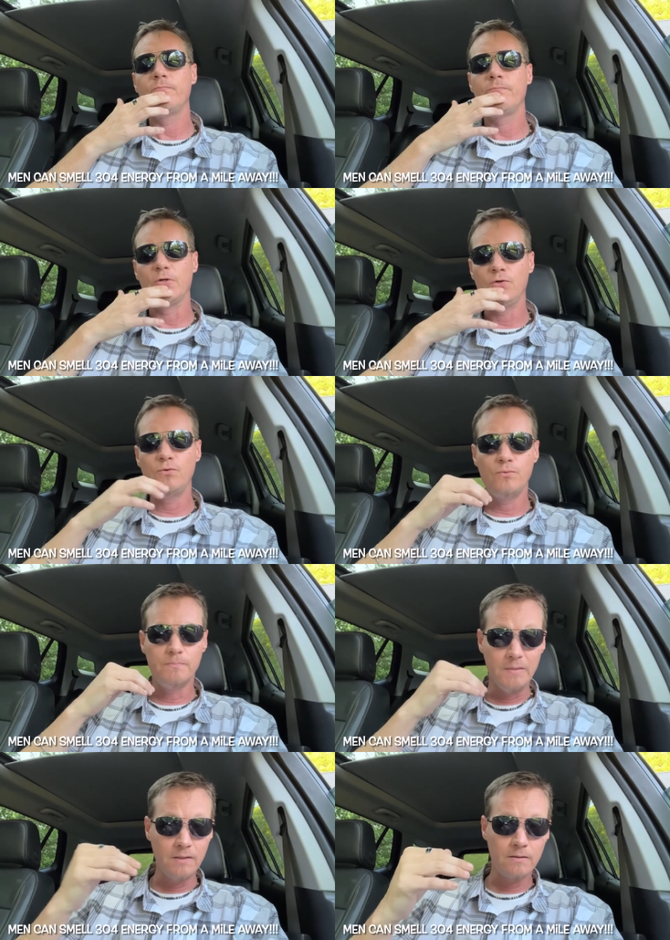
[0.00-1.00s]
for you
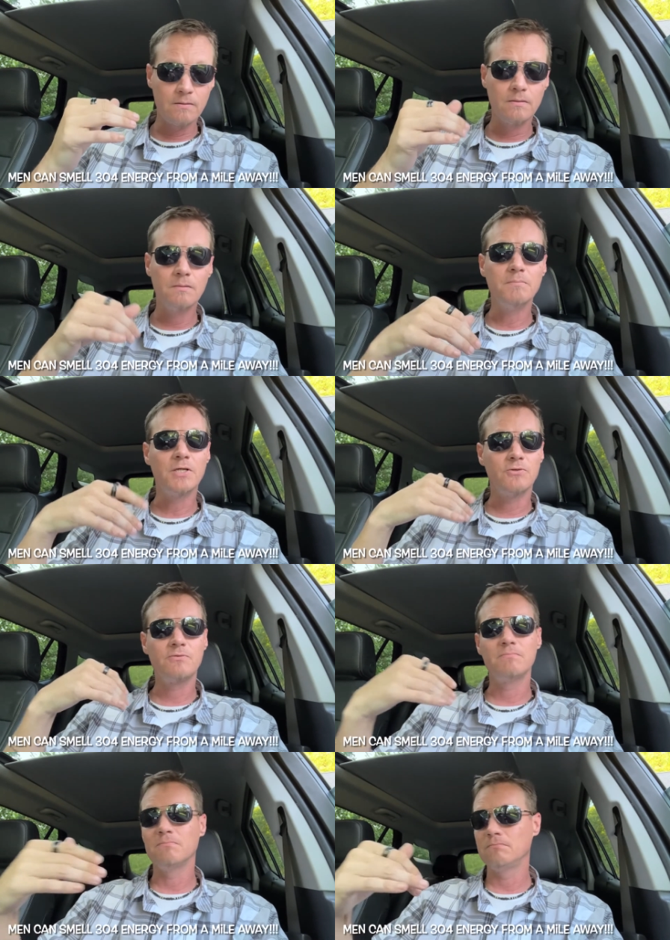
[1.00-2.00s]
men but
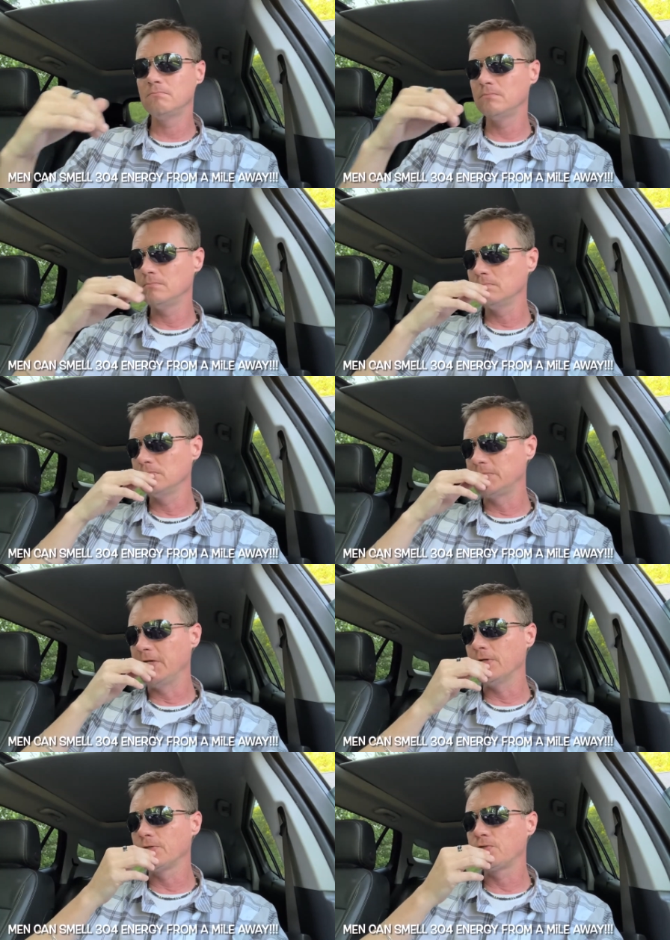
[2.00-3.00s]
it's
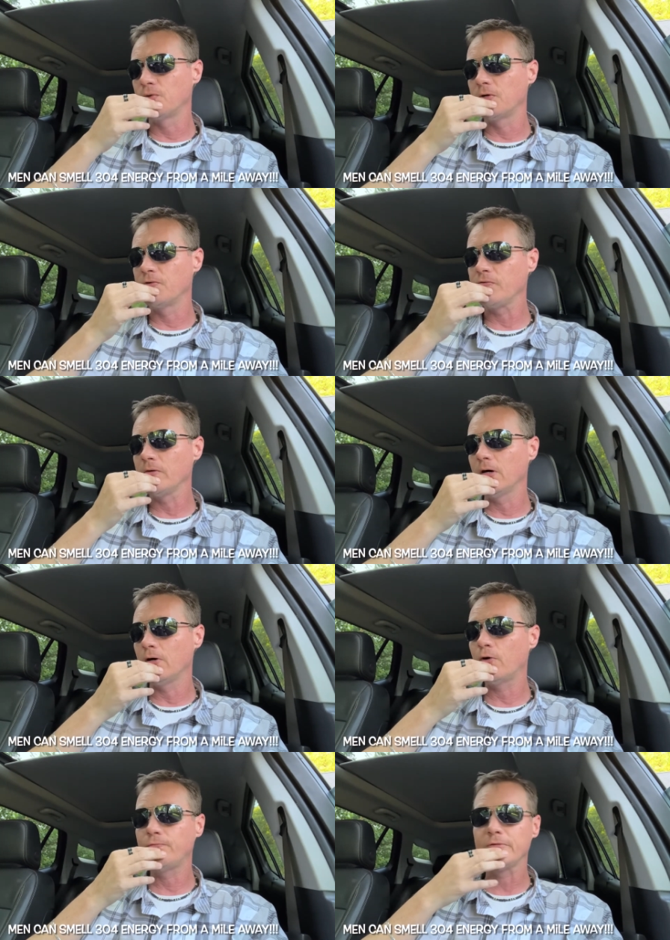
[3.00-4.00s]
geared towards uh,
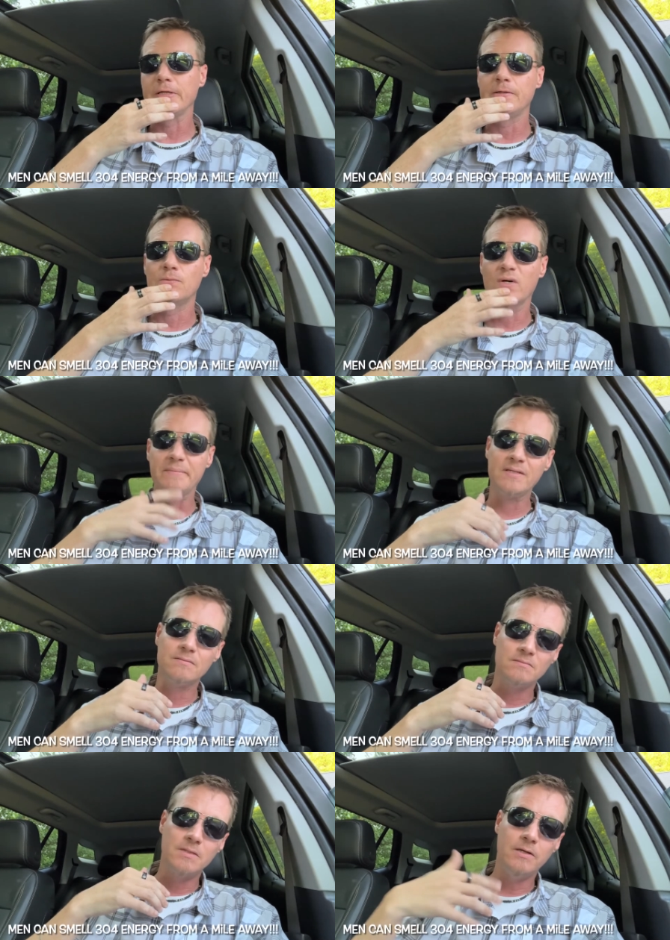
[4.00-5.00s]
hopefully
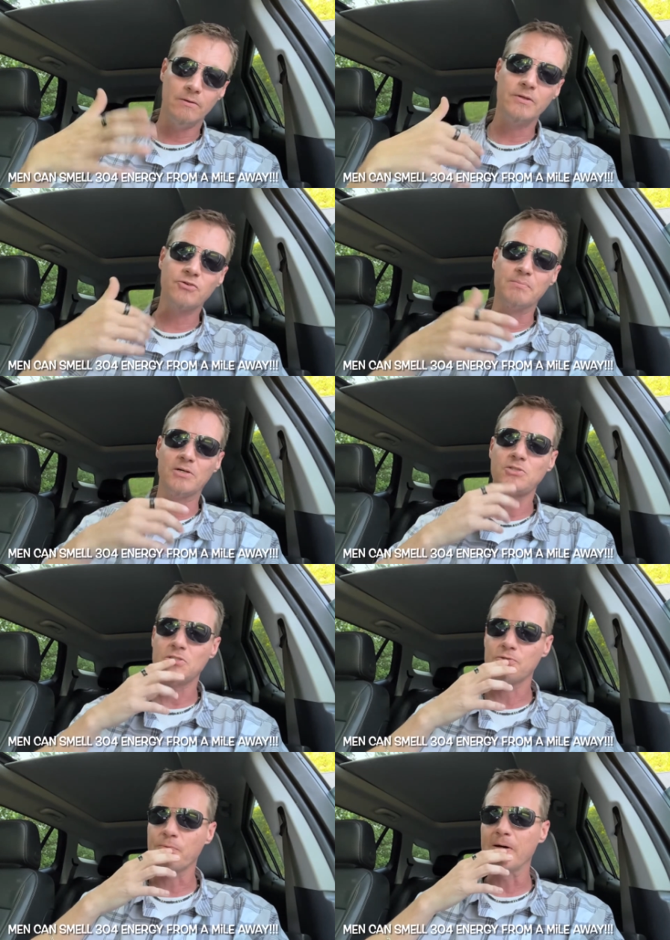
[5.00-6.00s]
women hear this message
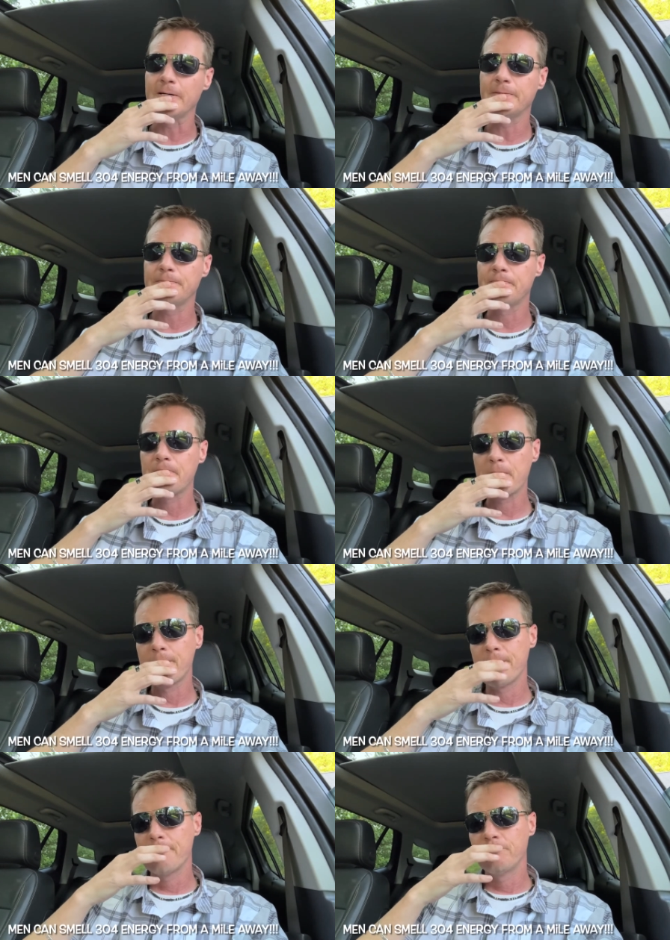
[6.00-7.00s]
as well
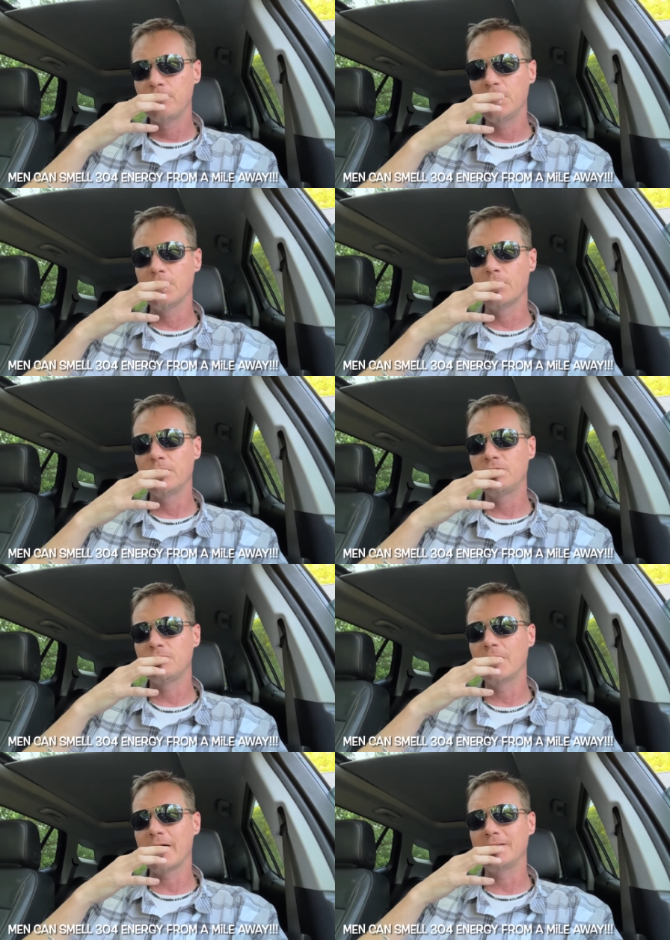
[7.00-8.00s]
you know it's
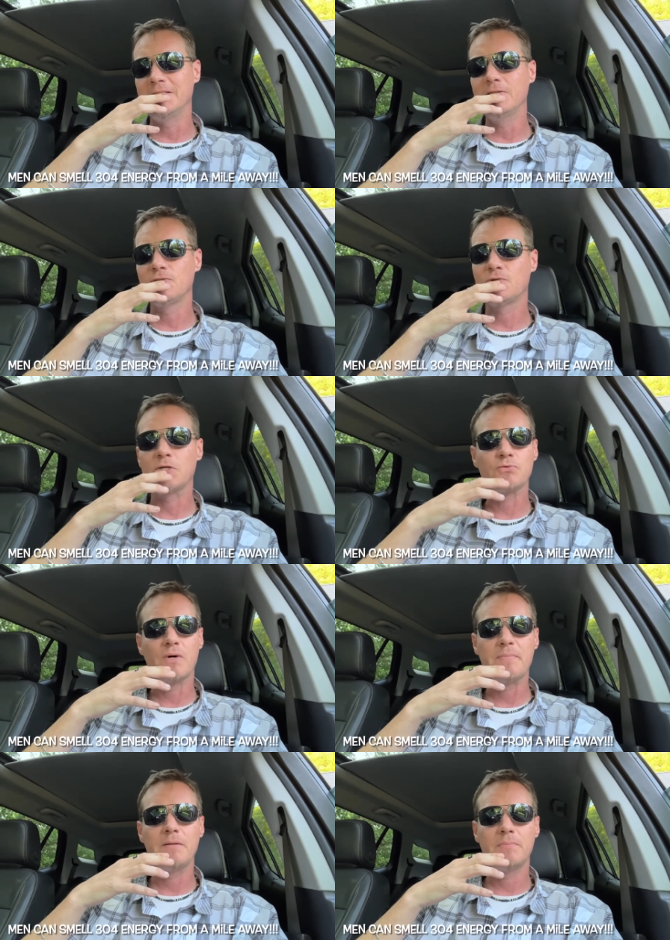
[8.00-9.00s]
not geared towards
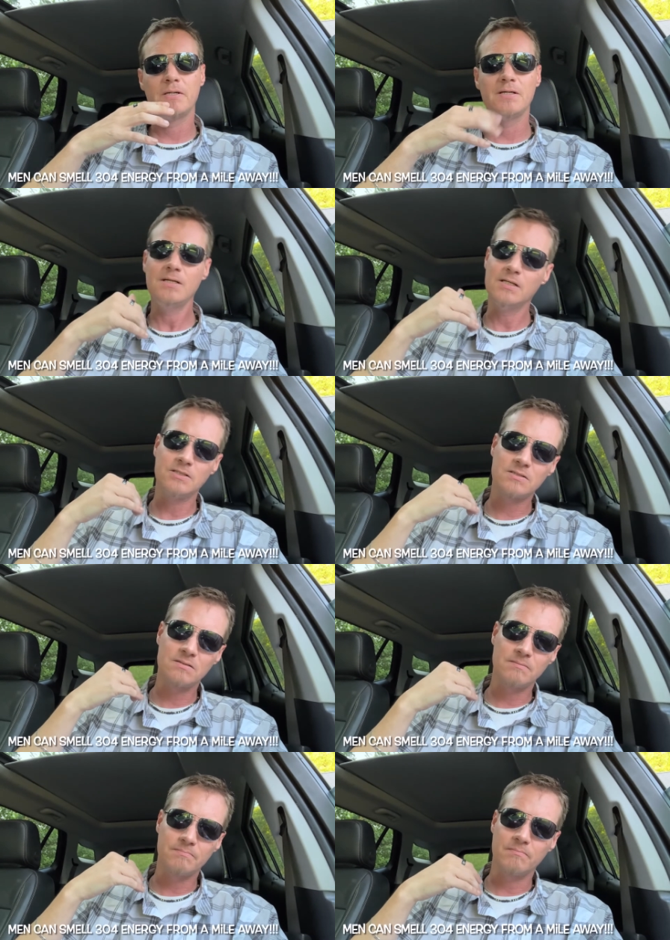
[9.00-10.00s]
women but it is
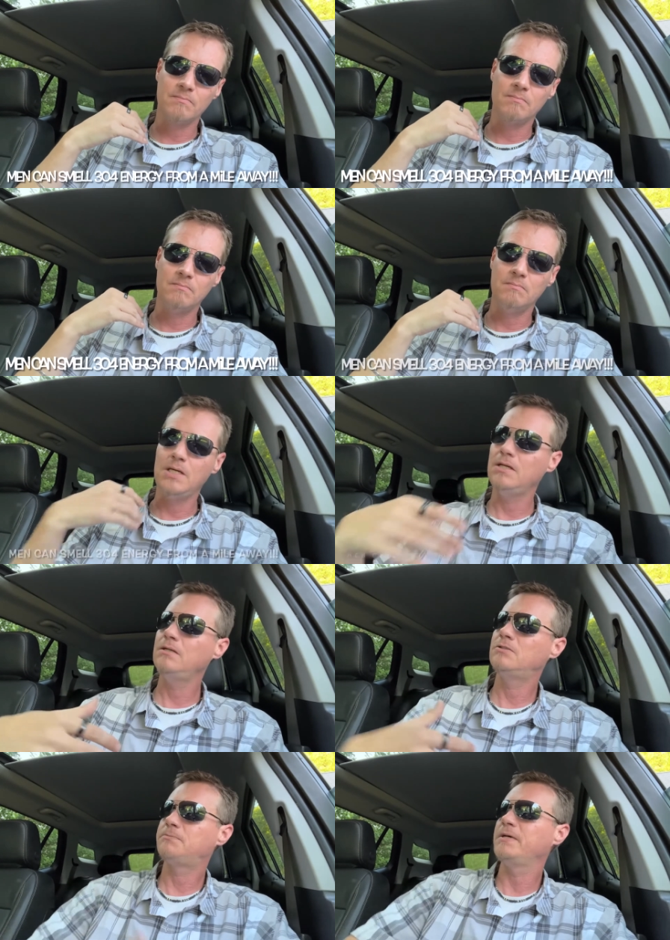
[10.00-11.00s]
me
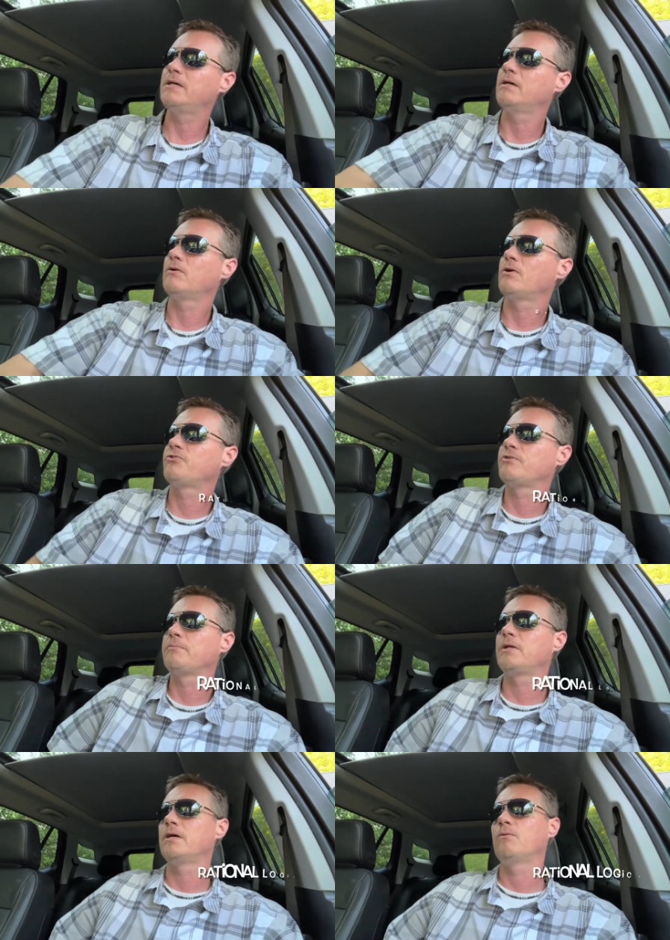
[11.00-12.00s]
speaking on
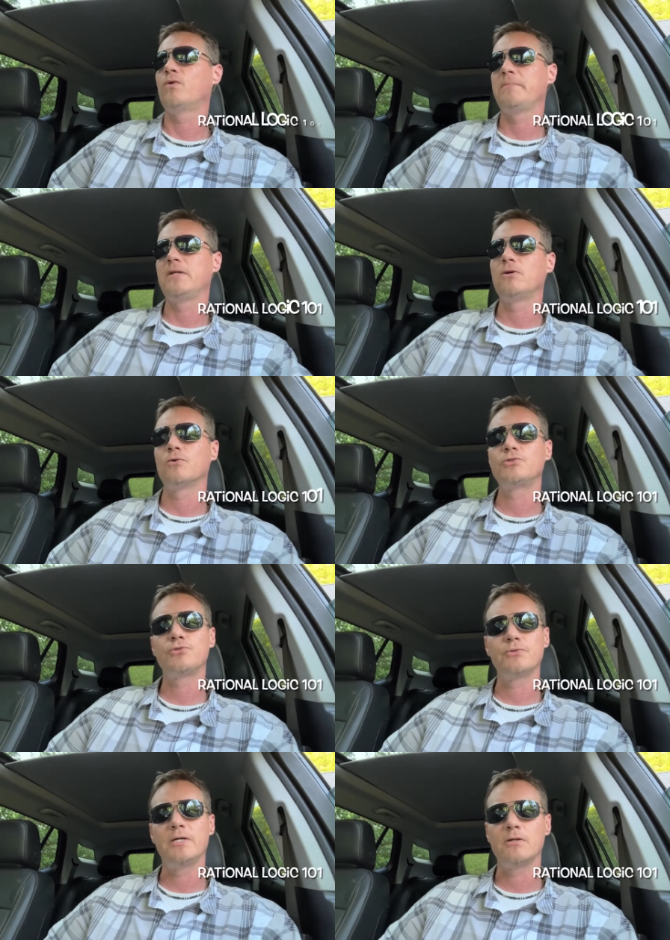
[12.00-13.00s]
something that women don't
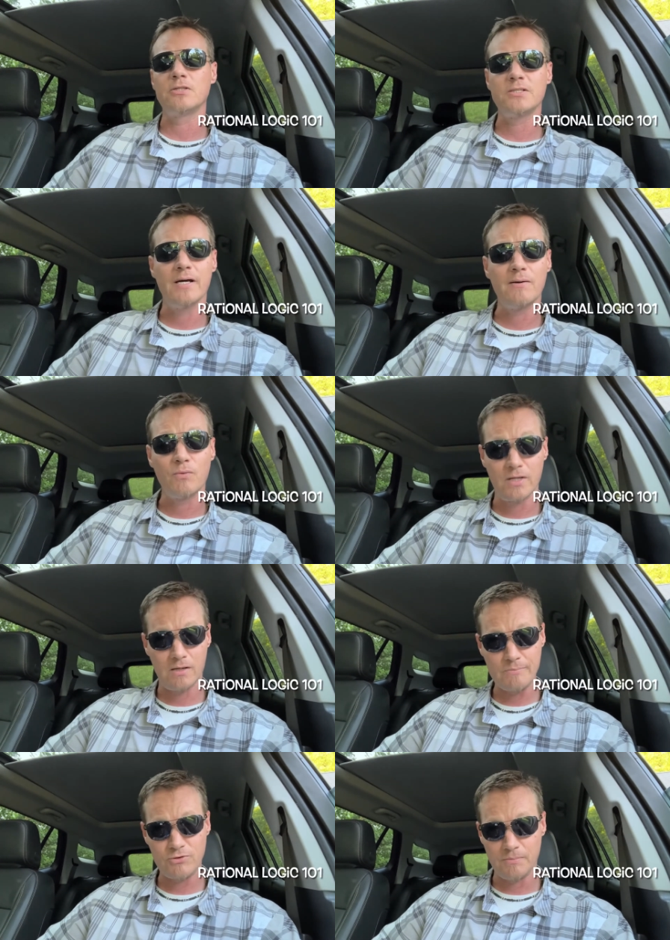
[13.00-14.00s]
truly understand when it
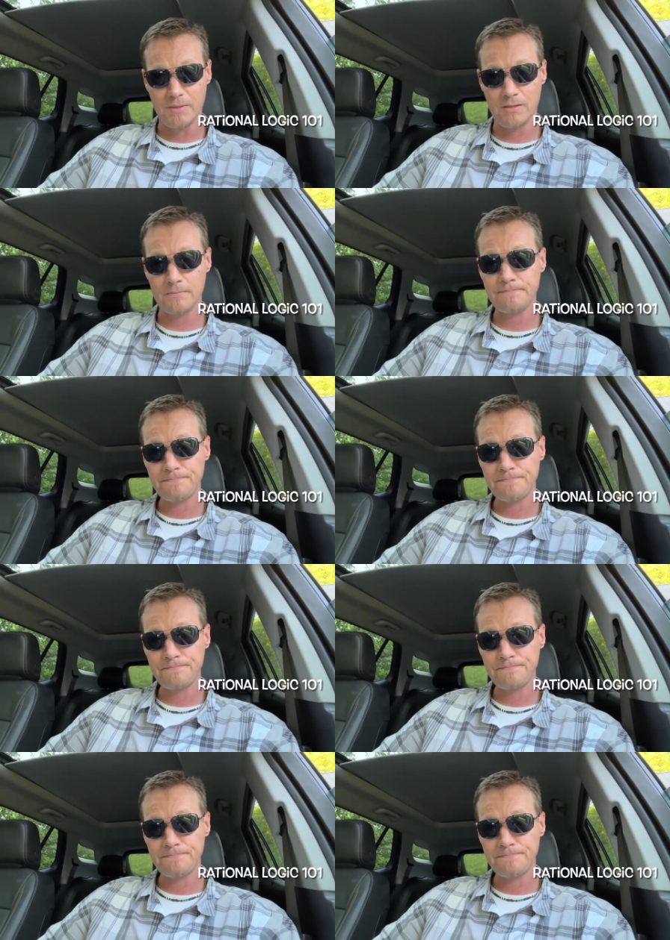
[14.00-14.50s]
comes to men